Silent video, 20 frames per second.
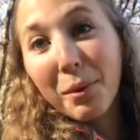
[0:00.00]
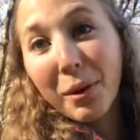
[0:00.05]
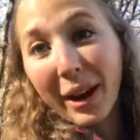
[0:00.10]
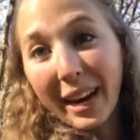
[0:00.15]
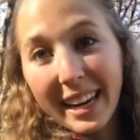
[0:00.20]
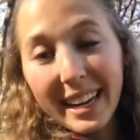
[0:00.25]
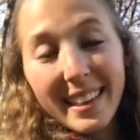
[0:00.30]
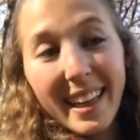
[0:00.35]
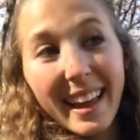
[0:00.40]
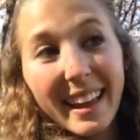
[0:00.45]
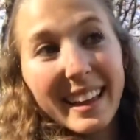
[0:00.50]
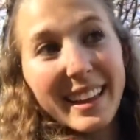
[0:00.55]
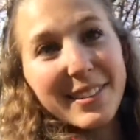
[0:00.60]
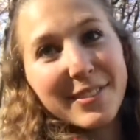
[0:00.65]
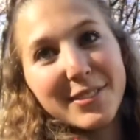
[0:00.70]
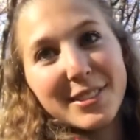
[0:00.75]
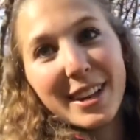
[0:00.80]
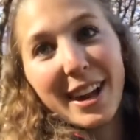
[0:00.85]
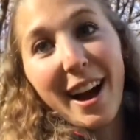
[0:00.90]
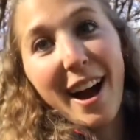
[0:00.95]
brain that
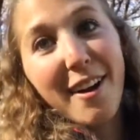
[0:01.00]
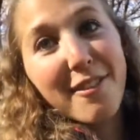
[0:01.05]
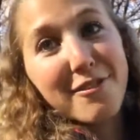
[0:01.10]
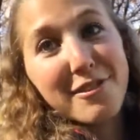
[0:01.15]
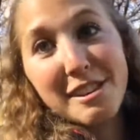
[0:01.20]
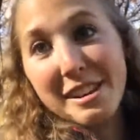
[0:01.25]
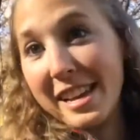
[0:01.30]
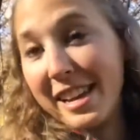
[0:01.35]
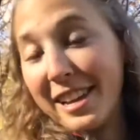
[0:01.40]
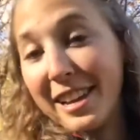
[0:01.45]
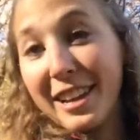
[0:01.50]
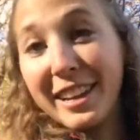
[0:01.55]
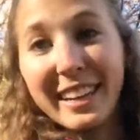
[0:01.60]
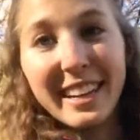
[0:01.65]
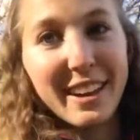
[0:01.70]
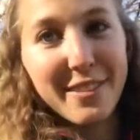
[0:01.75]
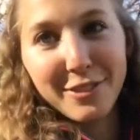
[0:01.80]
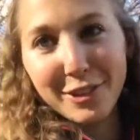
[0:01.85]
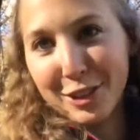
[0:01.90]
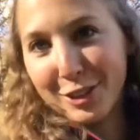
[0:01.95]
gives off a
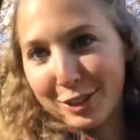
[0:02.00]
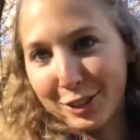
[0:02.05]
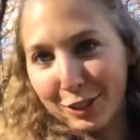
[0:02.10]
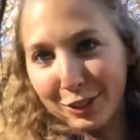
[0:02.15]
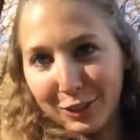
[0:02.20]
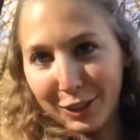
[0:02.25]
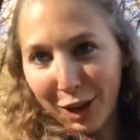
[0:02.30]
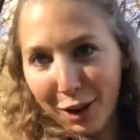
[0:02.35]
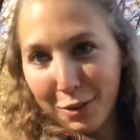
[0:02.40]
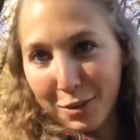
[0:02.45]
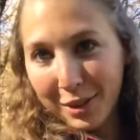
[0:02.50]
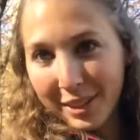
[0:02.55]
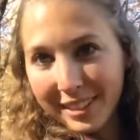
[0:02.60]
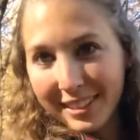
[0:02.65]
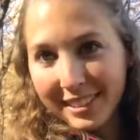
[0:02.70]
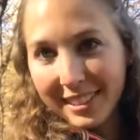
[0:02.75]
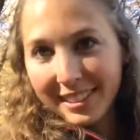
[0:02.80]
giver's glow?